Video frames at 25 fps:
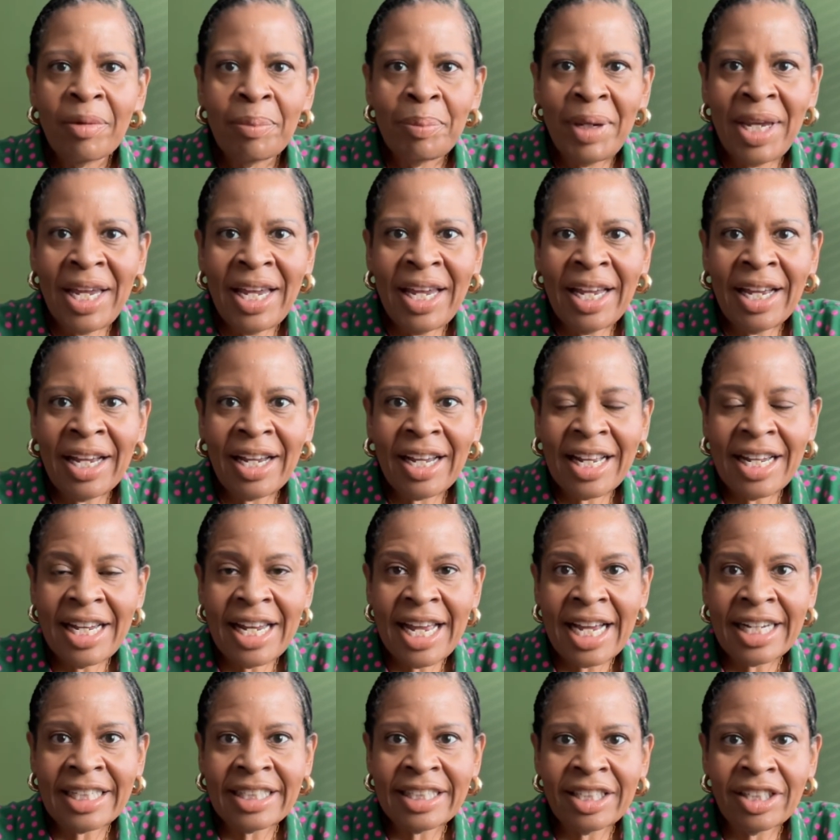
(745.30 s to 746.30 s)
being
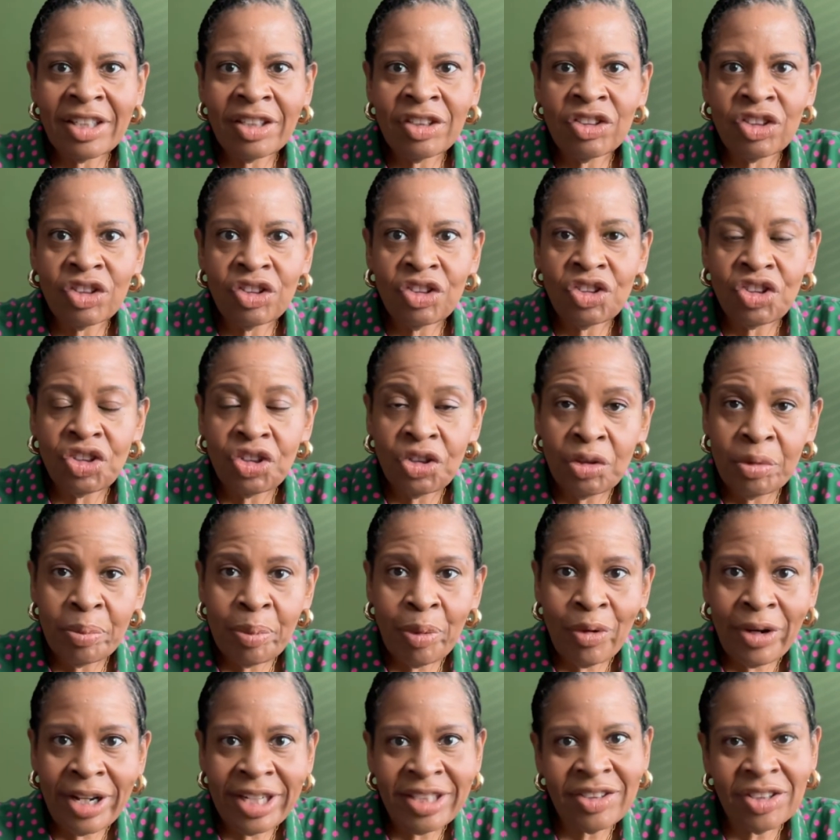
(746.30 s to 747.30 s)
connected to 2
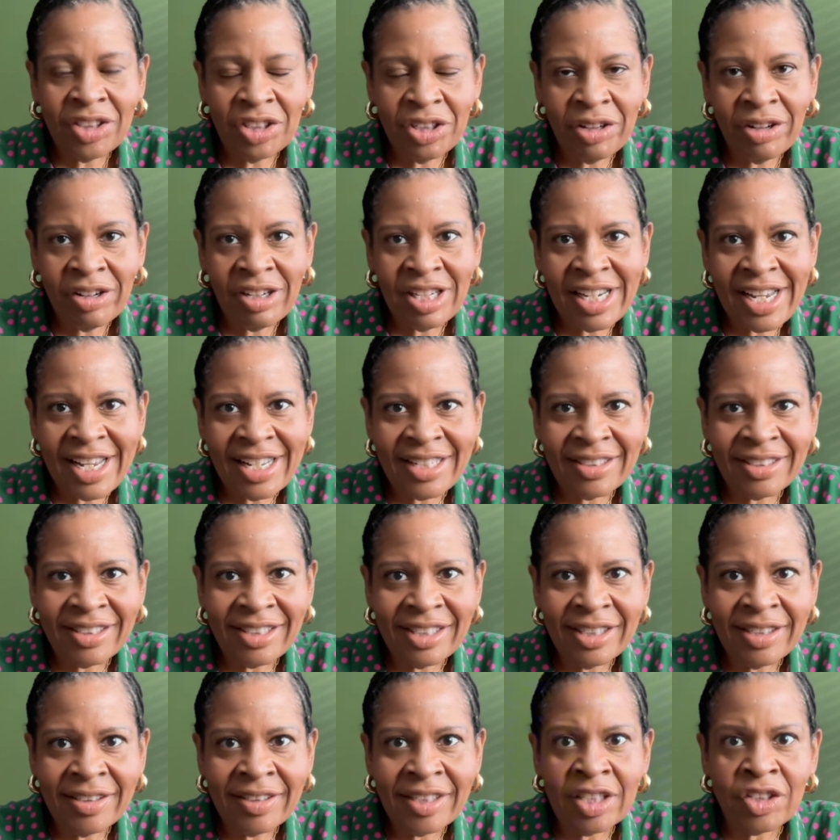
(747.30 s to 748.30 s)
points in your
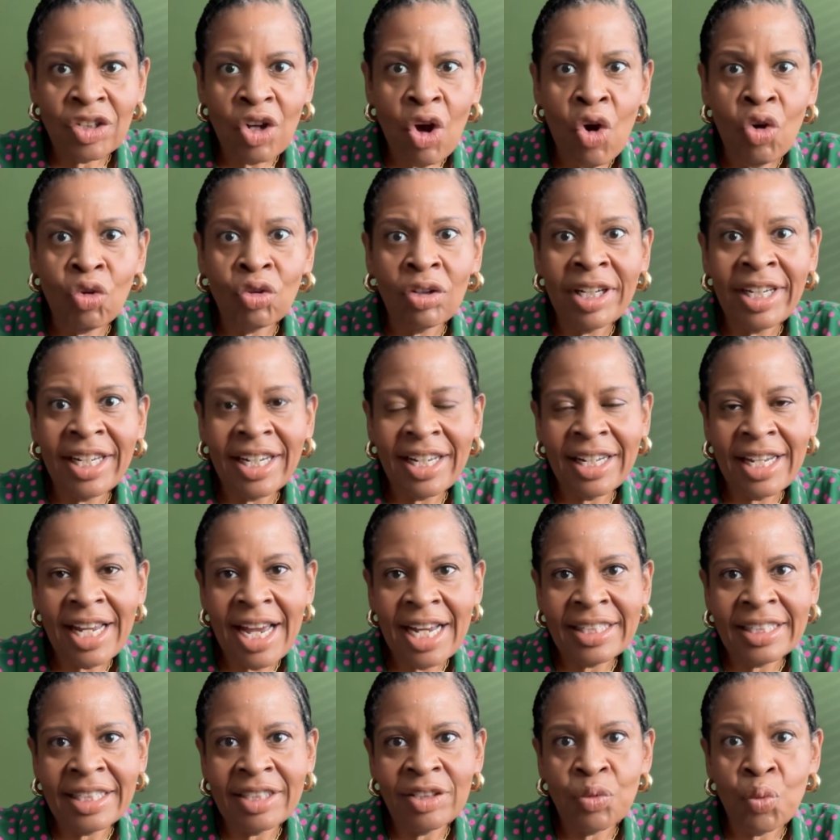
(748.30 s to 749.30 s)
intestines, it's only
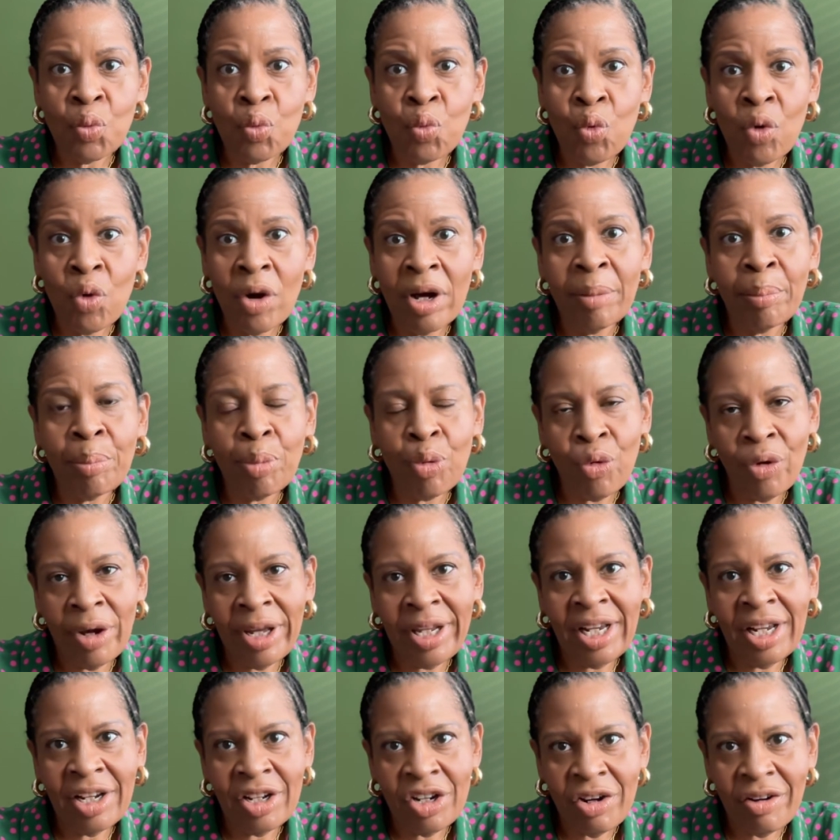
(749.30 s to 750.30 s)
connected to 1
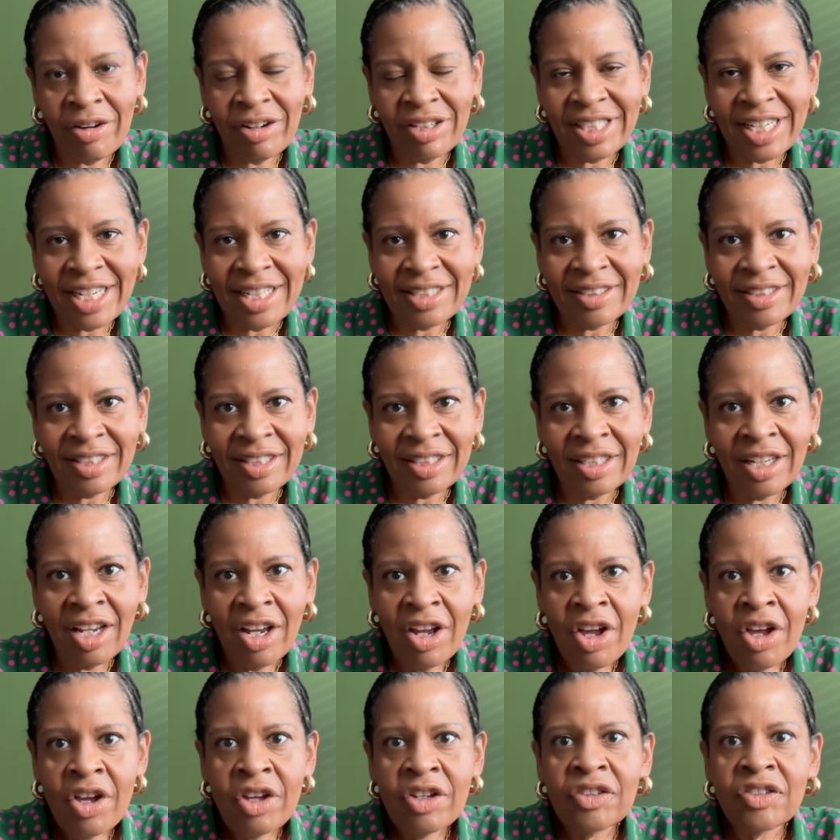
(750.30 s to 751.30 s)
point in your intestine.
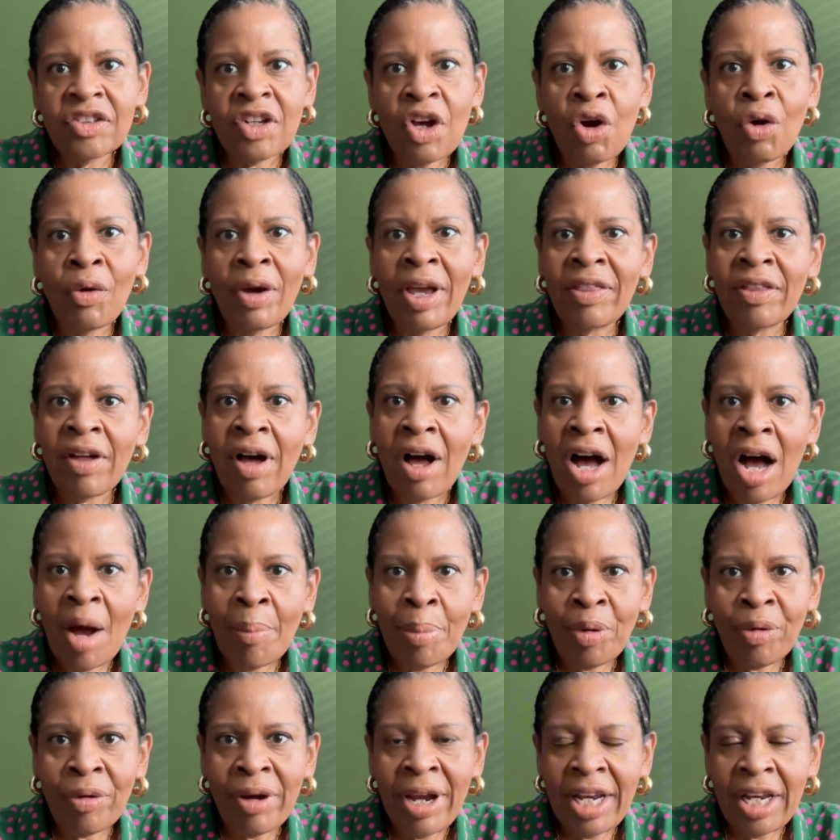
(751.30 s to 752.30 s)
So in the
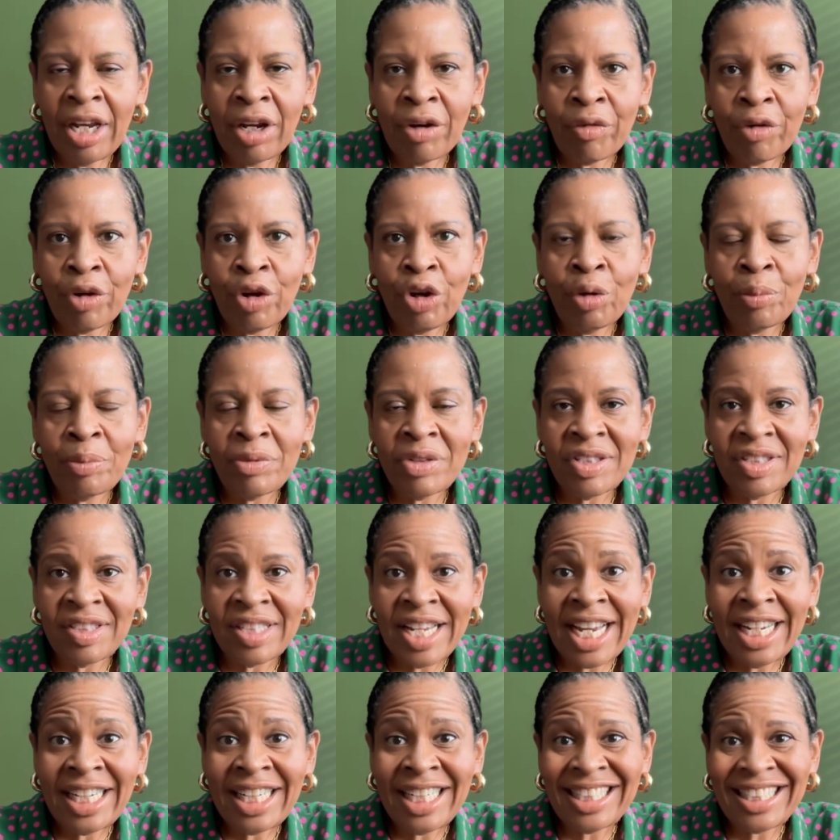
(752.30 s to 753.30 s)
operating room, the
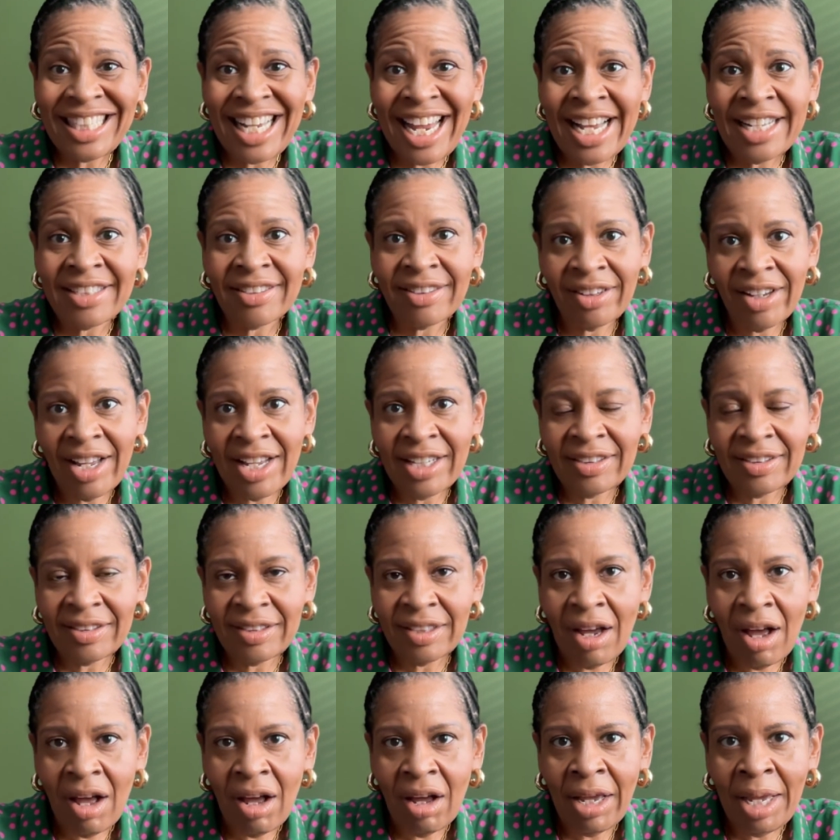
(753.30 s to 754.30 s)
SADI takes less
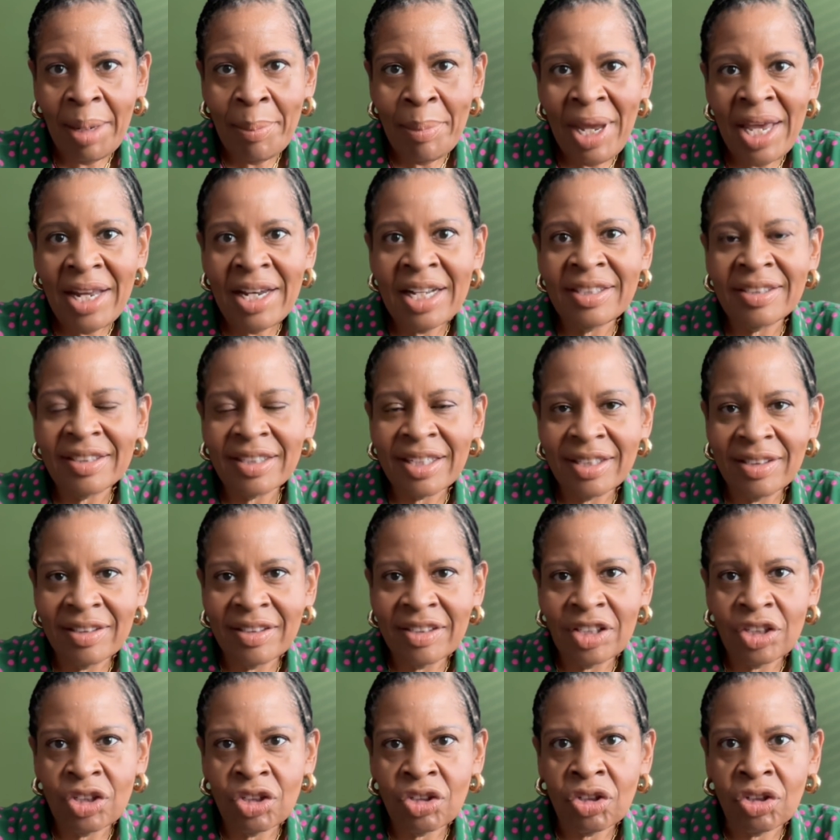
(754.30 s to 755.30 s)
time and it's
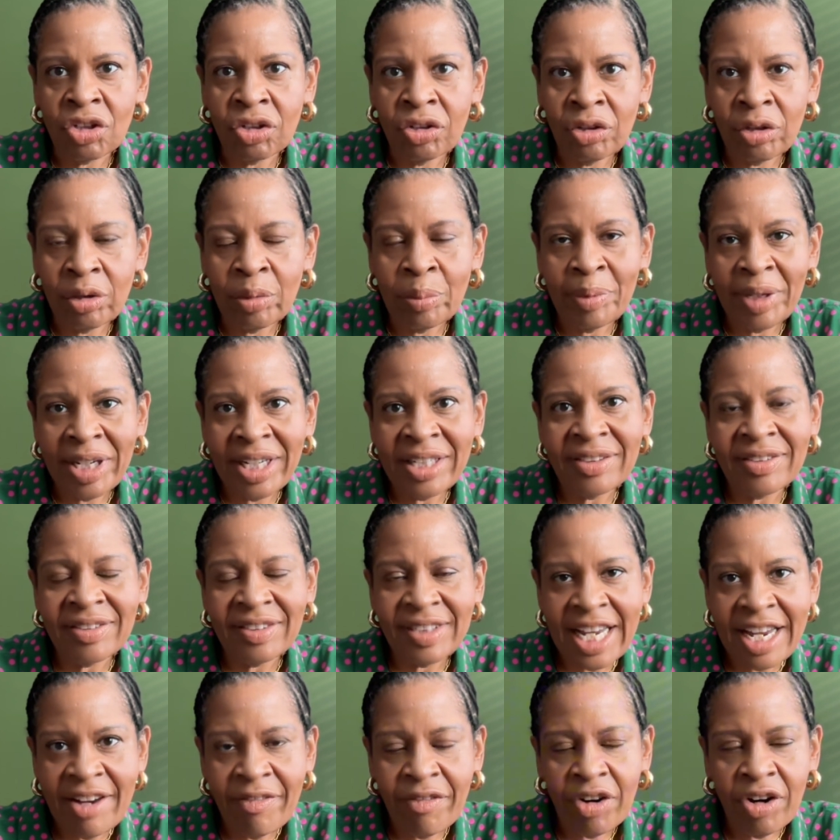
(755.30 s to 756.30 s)
considered a little bit
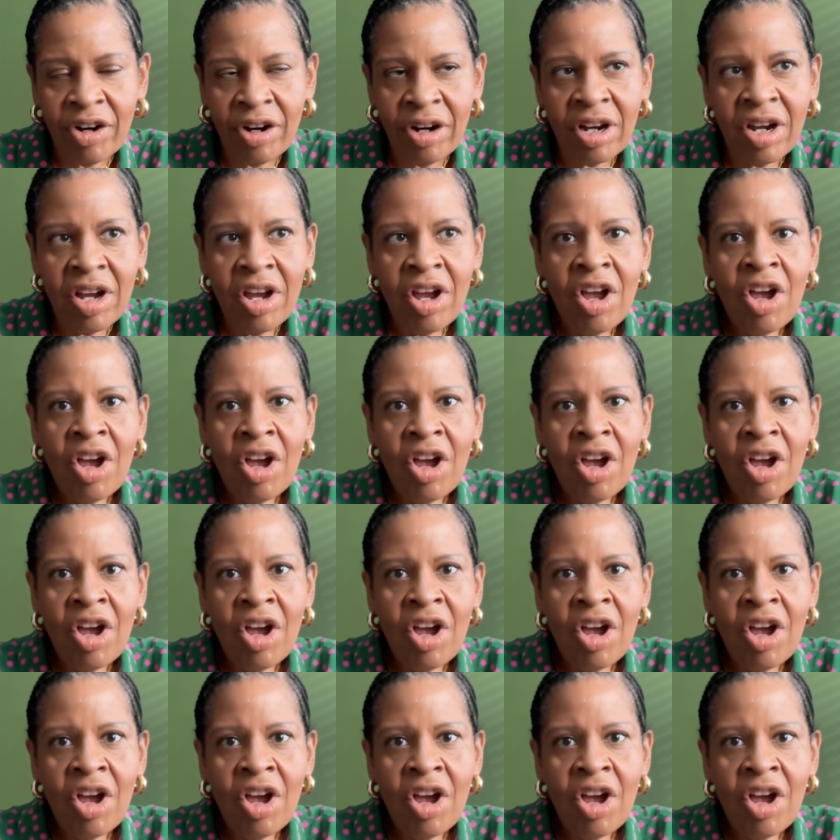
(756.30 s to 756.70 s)
safer.